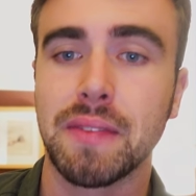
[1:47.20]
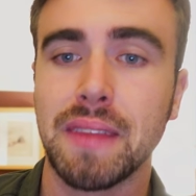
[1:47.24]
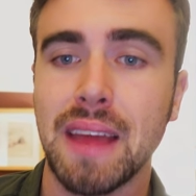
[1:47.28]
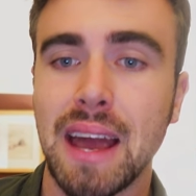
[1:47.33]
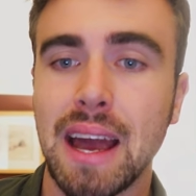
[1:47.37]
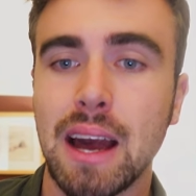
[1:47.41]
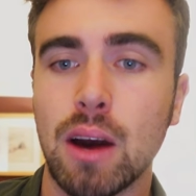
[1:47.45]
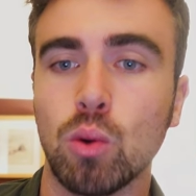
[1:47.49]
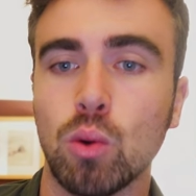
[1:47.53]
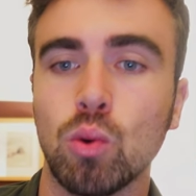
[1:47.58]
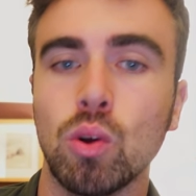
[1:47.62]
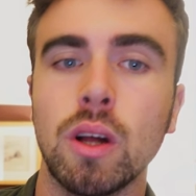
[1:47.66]

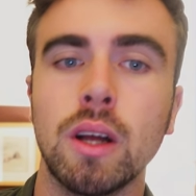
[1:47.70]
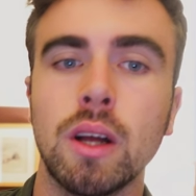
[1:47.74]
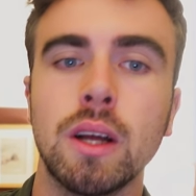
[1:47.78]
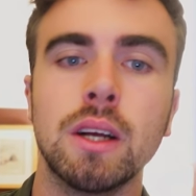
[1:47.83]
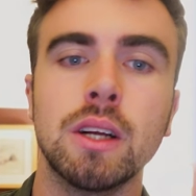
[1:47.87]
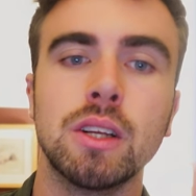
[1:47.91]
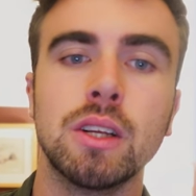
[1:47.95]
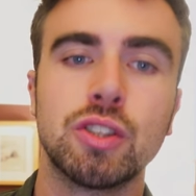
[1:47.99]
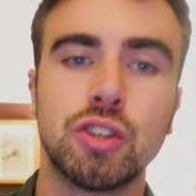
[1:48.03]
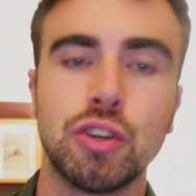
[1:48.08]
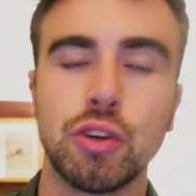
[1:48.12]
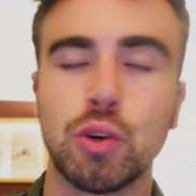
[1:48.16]
now,
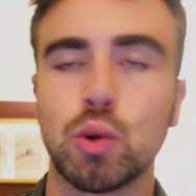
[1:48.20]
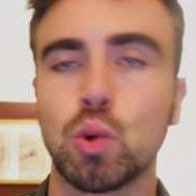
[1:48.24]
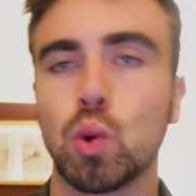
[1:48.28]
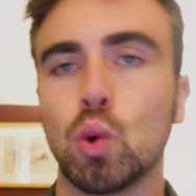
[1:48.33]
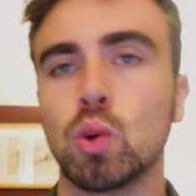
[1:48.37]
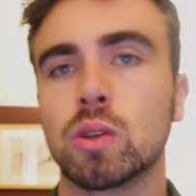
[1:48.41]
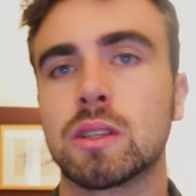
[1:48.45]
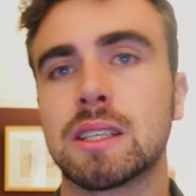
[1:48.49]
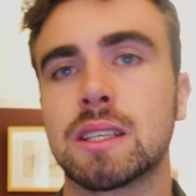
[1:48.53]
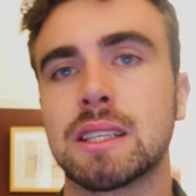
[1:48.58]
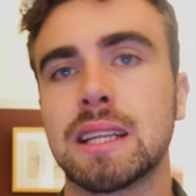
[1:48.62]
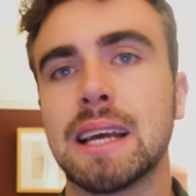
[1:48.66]
2
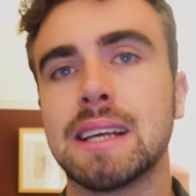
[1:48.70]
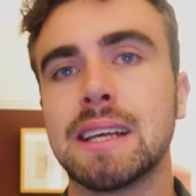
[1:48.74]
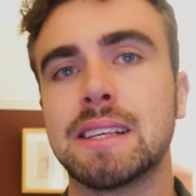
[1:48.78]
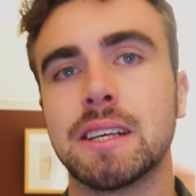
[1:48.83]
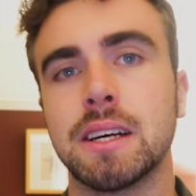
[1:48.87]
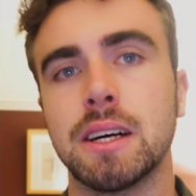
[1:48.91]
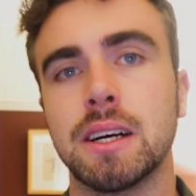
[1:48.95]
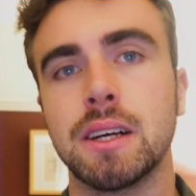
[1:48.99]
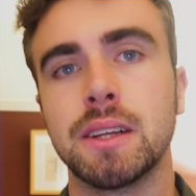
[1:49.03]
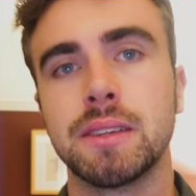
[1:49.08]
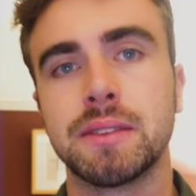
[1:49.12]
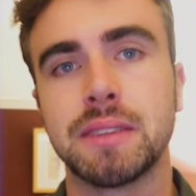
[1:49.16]
quarters
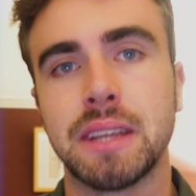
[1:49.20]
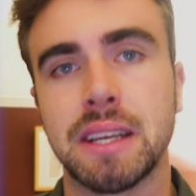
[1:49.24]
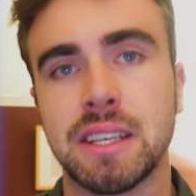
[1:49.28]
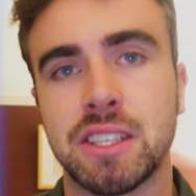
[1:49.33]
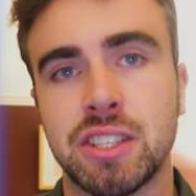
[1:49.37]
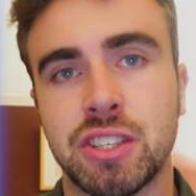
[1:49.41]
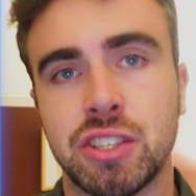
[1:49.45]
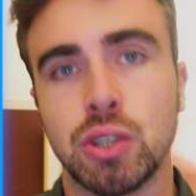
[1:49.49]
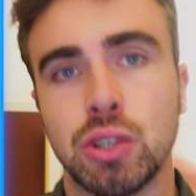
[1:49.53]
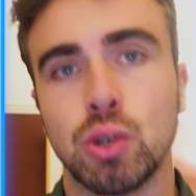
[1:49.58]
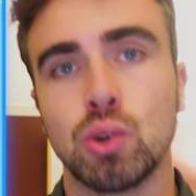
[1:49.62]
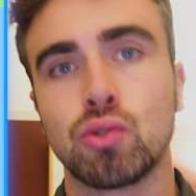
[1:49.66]
later, they're
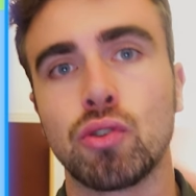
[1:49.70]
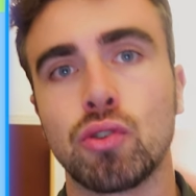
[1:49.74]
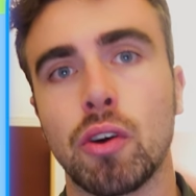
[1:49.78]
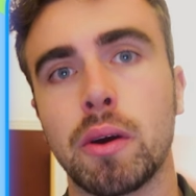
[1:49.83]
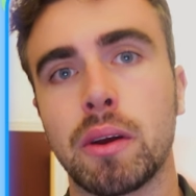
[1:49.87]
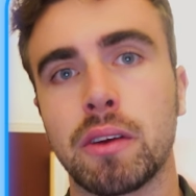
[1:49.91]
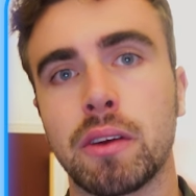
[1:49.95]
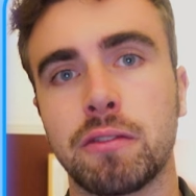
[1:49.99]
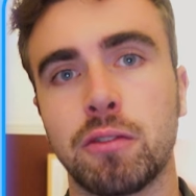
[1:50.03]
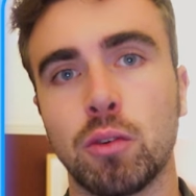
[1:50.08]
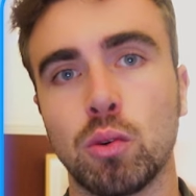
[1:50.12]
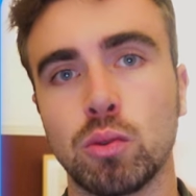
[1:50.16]
still
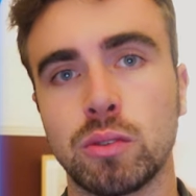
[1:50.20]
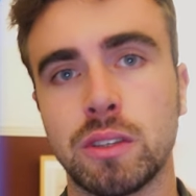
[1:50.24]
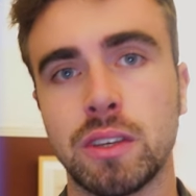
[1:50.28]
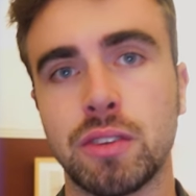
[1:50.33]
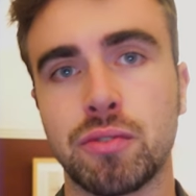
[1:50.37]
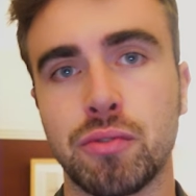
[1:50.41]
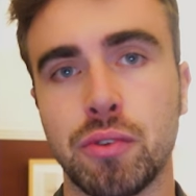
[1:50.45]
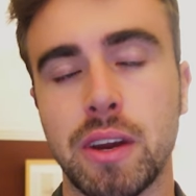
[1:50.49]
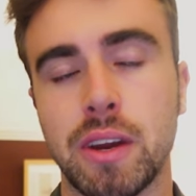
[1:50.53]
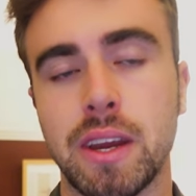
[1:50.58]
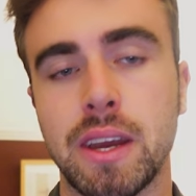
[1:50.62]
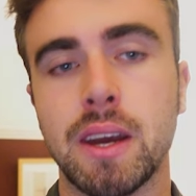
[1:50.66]
growing
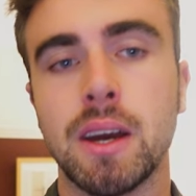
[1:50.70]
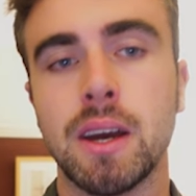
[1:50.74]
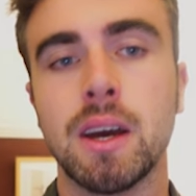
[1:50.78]
43.